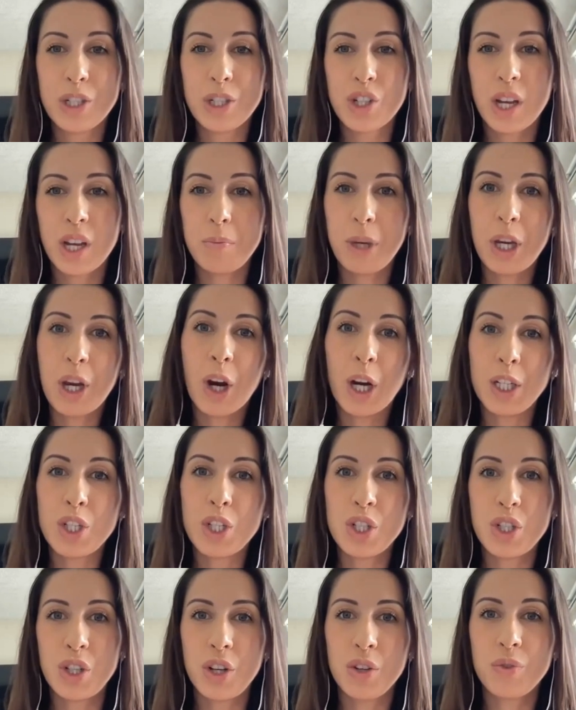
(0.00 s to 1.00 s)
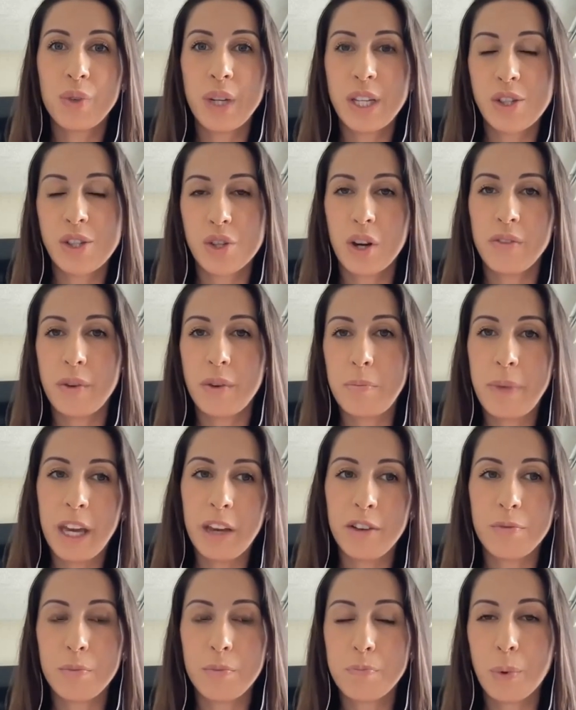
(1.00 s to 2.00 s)
which can be hard to do if we serve a
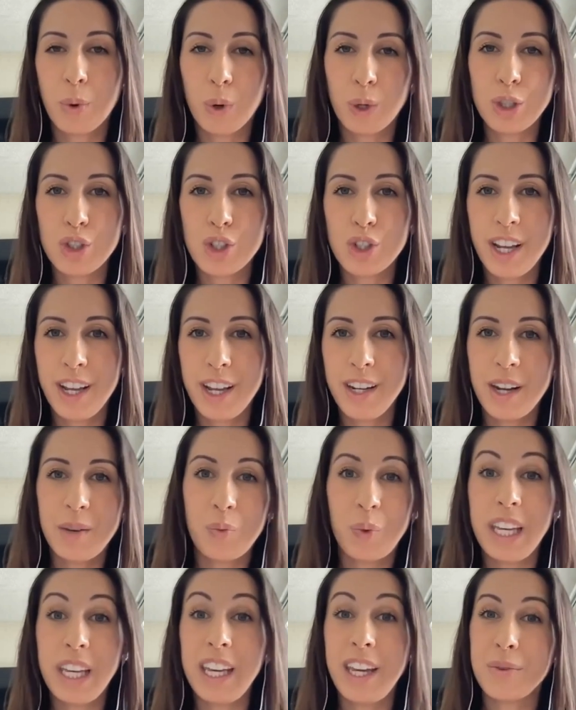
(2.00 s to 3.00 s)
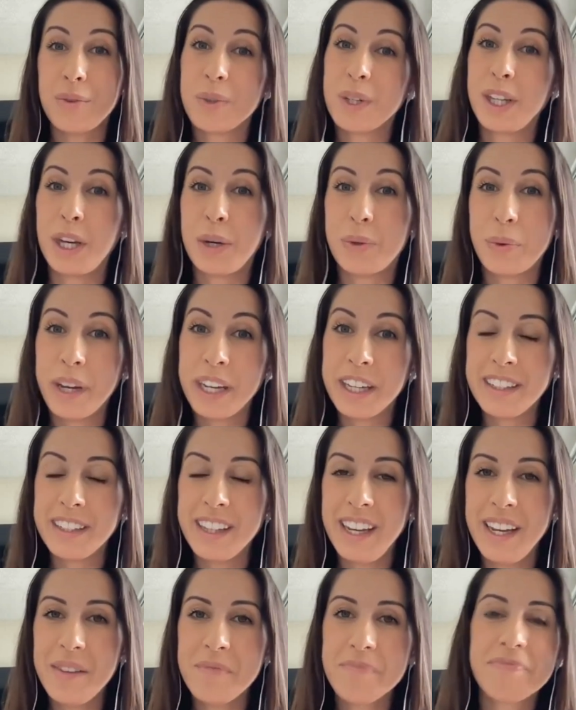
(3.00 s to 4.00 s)
big portion and we eat really
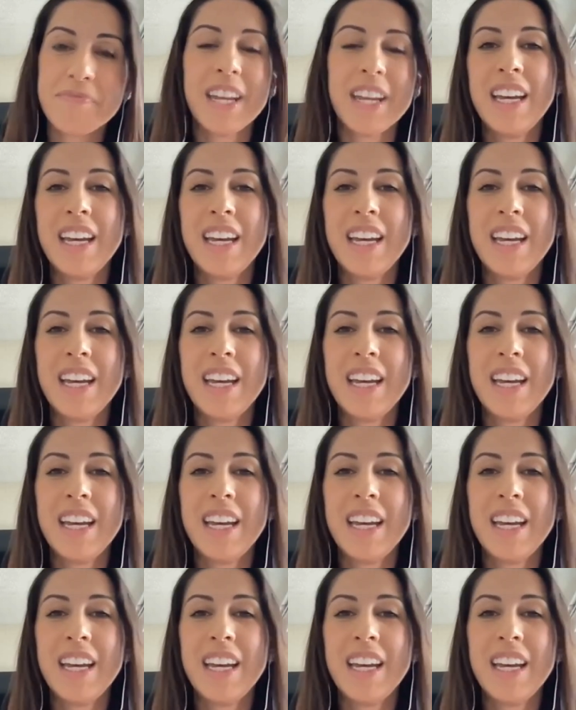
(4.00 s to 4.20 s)
quickly.